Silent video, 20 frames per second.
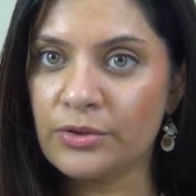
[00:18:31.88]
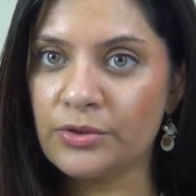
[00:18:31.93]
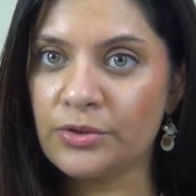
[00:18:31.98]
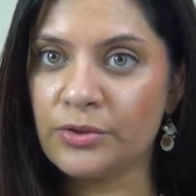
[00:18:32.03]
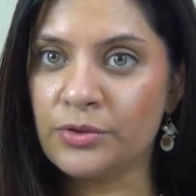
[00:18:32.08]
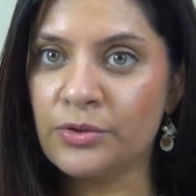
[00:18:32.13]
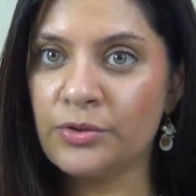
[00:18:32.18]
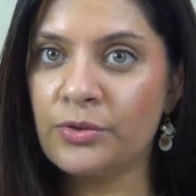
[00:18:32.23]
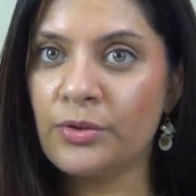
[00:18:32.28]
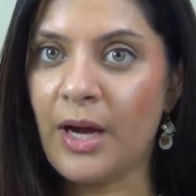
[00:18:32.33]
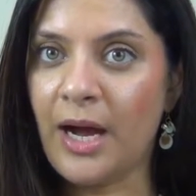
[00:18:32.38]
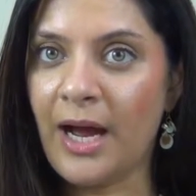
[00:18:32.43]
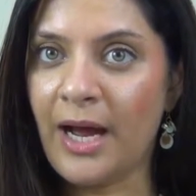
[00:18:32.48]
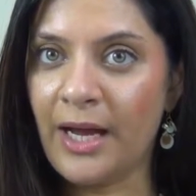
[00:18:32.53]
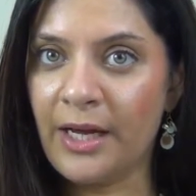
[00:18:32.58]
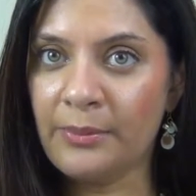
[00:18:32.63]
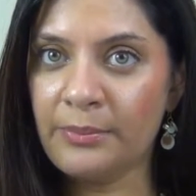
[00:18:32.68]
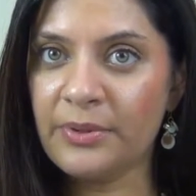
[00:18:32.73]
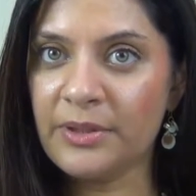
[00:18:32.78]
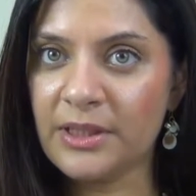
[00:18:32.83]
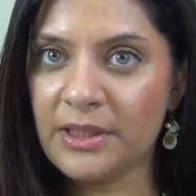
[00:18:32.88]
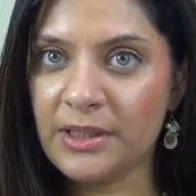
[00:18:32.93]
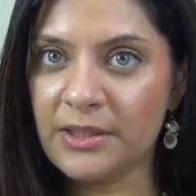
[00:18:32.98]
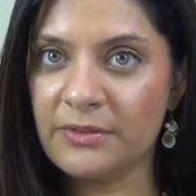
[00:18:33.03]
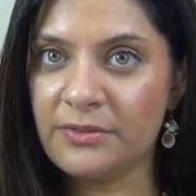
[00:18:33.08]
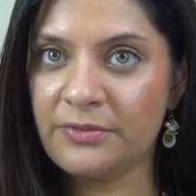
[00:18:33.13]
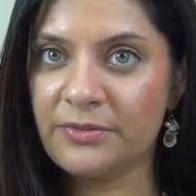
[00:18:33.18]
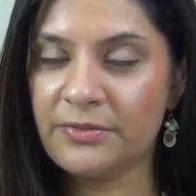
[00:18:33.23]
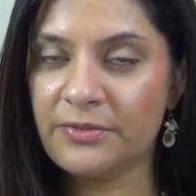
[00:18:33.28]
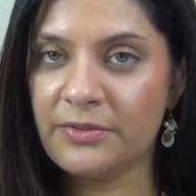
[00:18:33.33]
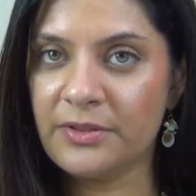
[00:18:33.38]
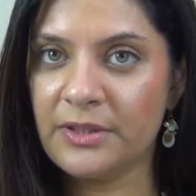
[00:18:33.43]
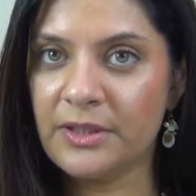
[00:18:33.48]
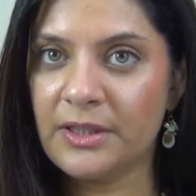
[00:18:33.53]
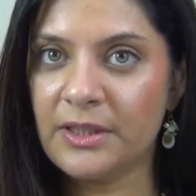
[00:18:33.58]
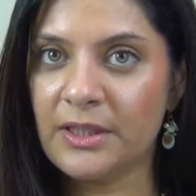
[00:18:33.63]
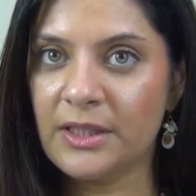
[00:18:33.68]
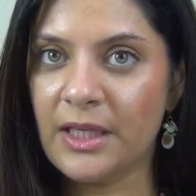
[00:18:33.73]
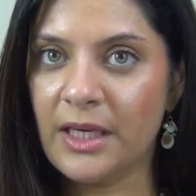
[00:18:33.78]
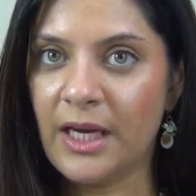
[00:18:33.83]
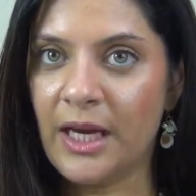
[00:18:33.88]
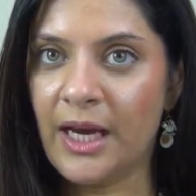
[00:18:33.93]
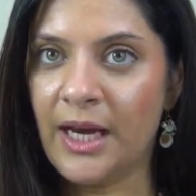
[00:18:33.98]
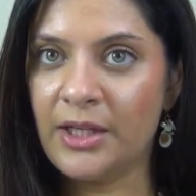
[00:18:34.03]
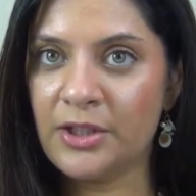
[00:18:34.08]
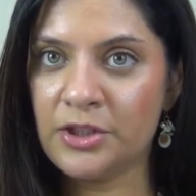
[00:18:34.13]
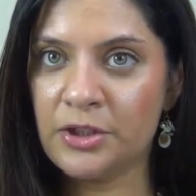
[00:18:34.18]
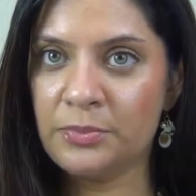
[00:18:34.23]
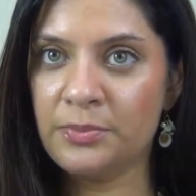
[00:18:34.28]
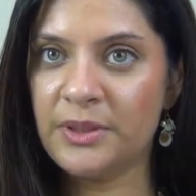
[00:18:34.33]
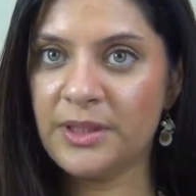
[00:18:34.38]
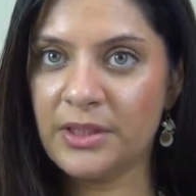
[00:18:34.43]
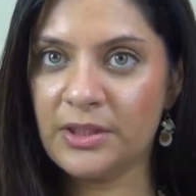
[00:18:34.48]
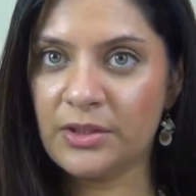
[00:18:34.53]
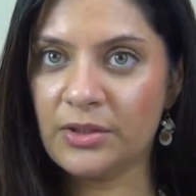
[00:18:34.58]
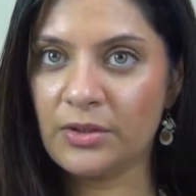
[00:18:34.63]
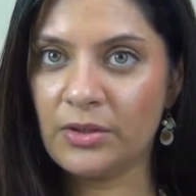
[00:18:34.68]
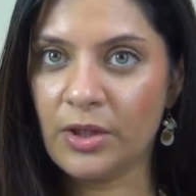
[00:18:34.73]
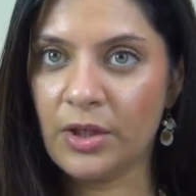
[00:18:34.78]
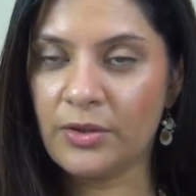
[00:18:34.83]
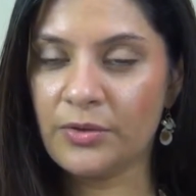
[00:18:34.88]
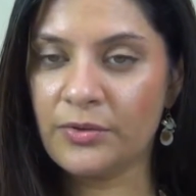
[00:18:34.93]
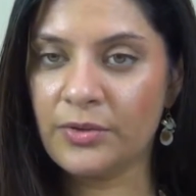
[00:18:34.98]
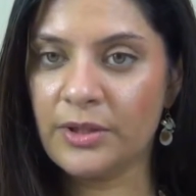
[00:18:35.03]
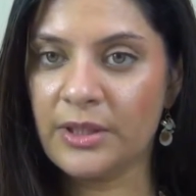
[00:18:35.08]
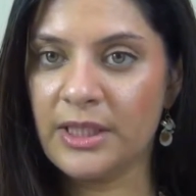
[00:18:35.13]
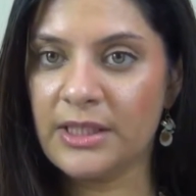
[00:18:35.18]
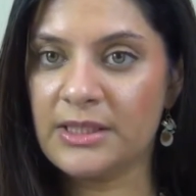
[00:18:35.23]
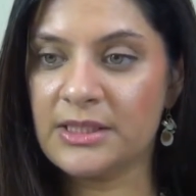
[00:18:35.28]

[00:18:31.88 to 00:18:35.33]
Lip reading: to who I believe I should be in the long run,